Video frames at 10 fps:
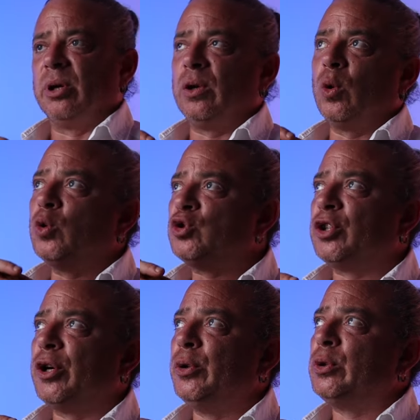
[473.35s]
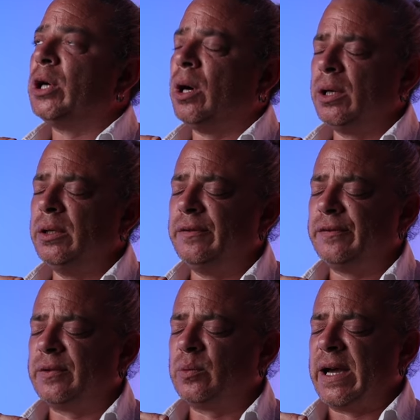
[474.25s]
but it also kind
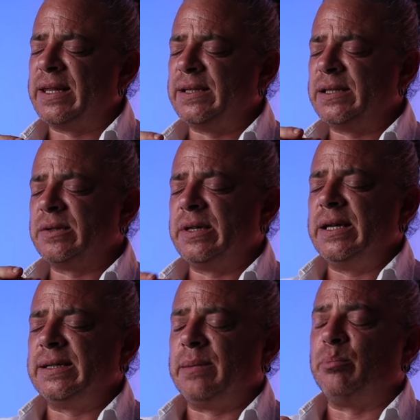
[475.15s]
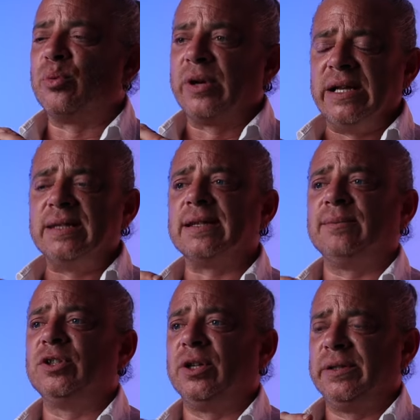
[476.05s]
of, the way they do it is it breeds
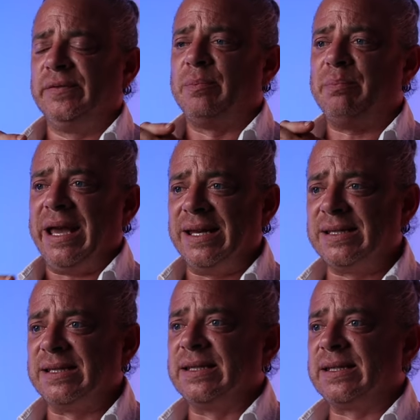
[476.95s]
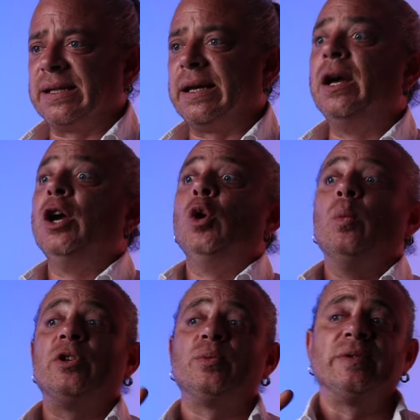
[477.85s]
some kind of dependency,
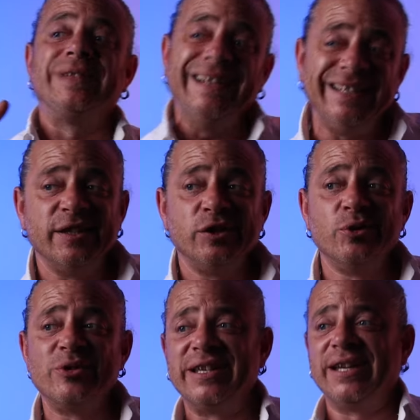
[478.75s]
which will then get used